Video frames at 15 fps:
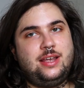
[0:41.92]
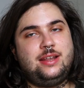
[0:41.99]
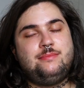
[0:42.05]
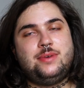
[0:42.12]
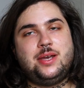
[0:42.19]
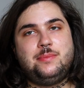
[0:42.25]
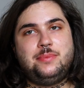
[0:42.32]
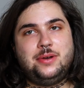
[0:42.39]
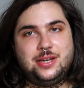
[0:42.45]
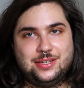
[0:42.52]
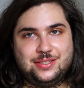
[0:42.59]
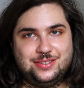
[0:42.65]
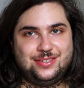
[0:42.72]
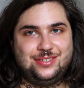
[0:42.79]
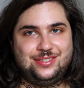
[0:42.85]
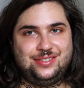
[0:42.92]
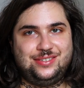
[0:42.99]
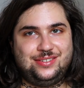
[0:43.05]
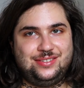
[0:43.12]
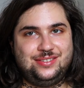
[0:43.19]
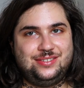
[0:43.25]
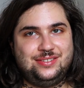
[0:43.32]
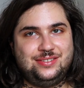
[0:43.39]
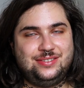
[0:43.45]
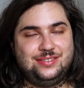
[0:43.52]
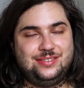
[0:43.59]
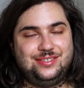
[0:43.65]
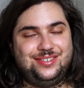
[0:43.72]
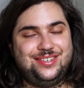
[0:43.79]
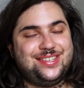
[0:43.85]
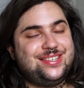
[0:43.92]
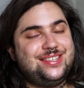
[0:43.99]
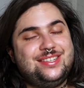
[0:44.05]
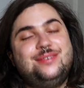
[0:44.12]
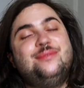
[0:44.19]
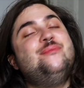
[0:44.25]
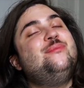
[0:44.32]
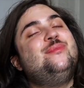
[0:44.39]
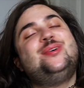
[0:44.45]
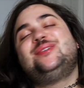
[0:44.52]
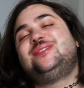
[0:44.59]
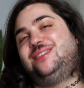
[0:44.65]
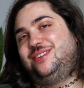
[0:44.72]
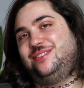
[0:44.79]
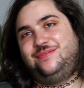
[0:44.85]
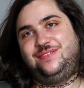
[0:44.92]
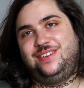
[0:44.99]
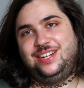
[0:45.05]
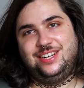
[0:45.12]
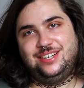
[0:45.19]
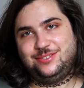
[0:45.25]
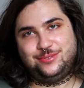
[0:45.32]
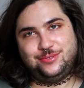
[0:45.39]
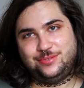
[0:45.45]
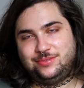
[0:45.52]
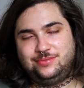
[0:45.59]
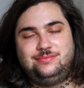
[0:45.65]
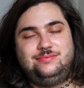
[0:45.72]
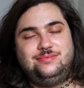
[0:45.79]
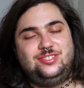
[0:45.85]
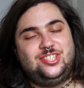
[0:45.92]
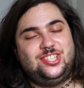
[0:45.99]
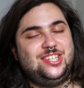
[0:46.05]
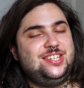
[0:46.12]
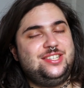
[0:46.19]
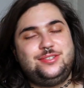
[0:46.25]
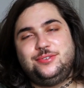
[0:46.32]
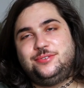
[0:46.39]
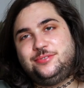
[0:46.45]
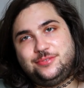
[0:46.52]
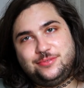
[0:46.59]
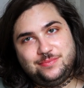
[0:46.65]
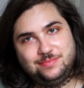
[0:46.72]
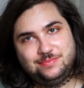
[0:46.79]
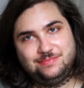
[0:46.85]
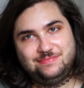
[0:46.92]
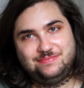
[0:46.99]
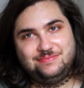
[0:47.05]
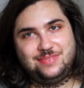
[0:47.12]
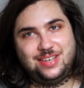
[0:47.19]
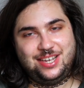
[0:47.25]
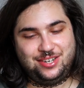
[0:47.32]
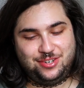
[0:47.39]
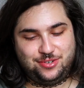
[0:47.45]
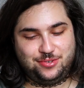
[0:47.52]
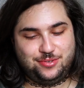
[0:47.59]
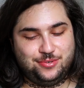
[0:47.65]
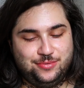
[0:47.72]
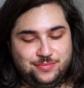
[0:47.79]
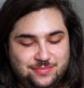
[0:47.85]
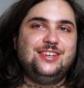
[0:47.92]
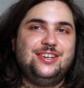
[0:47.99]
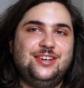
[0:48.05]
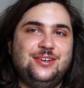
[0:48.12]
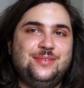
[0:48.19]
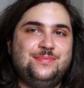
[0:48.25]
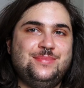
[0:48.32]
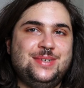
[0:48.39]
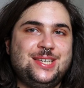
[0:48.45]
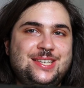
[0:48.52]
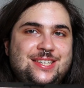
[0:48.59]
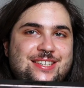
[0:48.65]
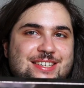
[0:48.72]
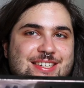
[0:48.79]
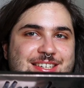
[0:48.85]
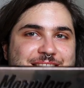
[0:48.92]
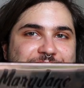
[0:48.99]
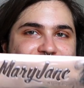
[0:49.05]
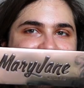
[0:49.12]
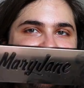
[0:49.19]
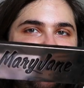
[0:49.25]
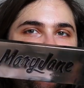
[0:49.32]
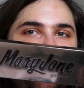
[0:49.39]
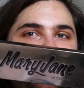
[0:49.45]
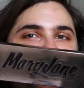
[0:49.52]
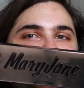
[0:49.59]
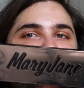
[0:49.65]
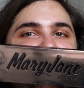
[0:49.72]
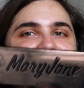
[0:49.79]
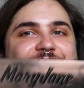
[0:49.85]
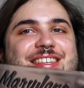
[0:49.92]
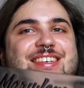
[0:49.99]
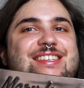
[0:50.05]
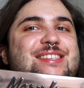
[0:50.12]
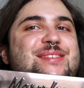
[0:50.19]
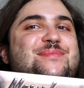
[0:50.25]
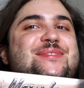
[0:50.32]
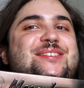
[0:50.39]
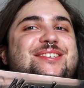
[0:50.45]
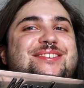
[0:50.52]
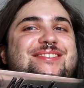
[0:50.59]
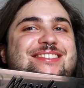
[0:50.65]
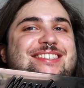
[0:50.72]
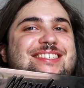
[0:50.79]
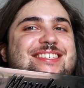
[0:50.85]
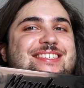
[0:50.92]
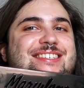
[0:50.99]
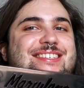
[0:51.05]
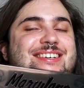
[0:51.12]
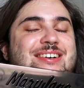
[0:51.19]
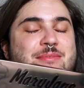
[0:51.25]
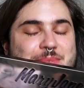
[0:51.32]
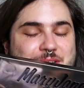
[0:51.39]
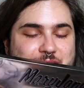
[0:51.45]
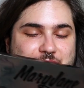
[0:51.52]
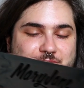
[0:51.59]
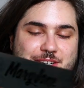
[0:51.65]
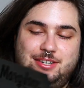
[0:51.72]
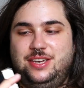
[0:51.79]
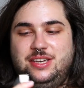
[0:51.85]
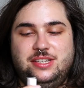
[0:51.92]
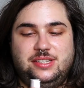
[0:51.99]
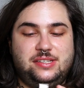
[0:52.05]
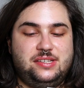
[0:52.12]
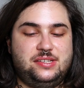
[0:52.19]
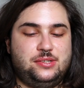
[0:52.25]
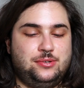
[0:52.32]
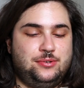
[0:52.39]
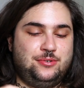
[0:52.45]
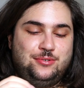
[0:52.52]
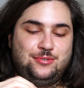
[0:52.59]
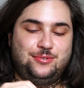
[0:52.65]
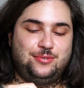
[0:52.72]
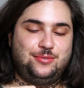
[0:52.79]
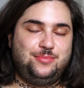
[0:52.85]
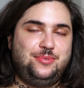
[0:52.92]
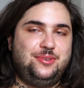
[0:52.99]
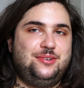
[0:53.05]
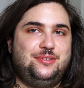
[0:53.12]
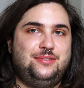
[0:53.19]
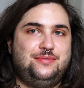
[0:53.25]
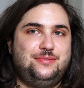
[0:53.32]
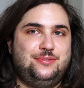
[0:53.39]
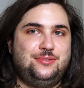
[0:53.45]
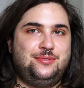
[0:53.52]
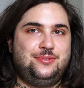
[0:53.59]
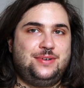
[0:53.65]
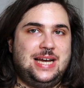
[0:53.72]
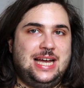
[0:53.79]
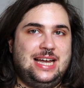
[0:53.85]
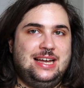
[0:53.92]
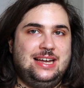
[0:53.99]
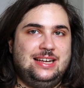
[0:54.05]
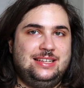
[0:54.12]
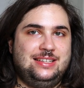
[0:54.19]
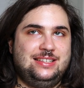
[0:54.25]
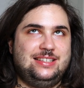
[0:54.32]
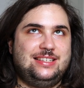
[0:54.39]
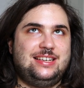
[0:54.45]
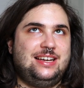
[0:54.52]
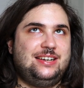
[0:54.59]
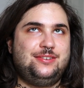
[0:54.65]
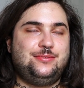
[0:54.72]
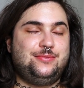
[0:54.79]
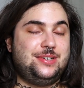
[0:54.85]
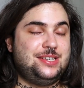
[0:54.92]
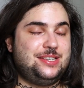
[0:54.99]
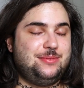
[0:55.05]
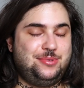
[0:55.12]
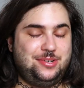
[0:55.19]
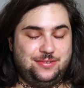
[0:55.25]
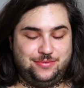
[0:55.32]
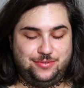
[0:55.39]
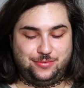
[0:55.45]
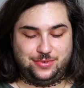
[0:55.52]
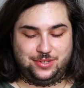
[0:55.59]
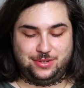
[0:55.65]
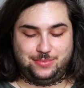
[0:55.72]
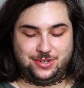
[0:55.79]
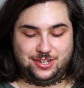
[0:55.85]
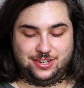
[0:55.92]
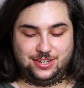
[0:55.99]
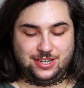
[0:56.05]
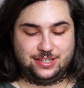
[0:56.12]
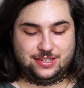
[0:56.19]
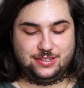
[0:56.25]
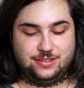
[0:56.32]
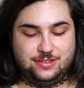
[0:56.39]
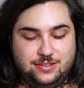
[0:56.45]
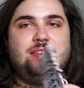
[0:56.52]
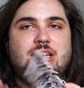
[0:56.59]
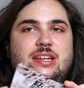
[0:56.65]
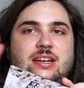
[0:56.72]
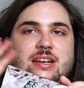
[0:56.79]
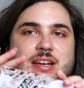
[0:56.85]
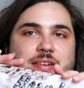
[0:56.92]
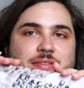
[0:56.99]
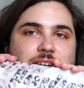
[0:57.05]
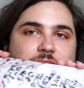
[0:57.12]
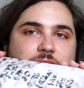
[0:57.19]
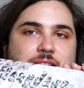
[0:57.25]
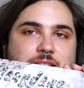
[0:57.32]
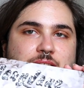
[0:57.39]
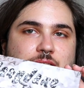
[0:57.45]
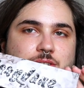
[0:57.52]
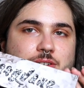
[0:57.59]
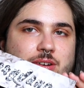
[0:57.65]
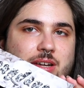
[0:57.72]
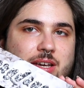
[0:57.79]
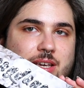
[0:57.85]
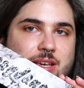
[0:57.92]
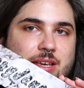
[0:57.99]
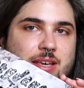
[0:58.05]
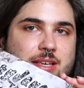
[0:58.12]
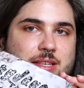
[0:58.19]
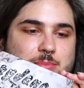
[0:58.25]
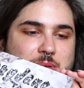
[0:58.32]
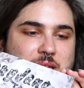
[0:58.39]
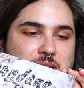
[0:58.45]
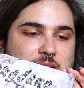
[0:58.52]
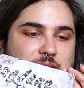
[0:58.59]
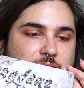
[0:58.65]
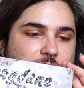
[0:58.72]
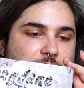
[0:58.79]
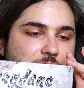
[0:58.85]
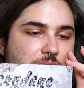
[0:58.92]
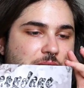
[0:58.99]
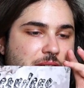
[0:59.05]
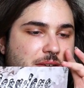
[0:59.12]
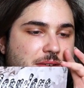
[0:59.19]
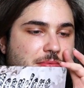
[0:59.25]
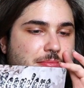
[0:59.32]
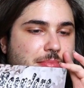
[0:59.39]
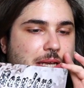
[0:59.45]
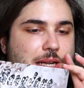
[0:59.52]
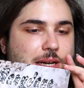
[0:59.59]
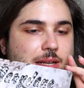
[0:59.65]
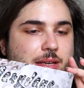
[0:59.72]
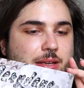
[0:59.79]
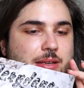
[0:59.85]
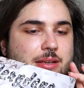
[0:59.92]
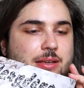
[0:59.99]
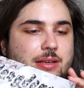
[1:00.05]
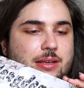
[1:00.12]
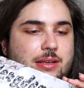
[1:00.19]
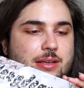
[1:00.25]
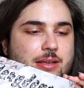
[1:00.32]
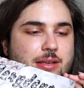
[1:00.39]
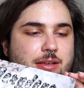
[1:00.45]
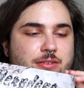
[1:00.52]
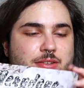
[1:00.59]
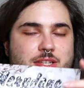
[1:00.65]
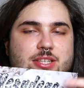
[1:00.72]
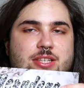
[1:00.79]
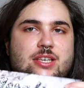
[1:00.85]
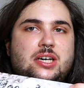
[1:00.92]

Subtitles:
And my partner, who is the most lovely little schnitzel angel, got me this beauty. Oh my god, it's so beautiful. And I don't know why I said beautiful with an American accent. I think I never had such a like expensive looking palette. I know that's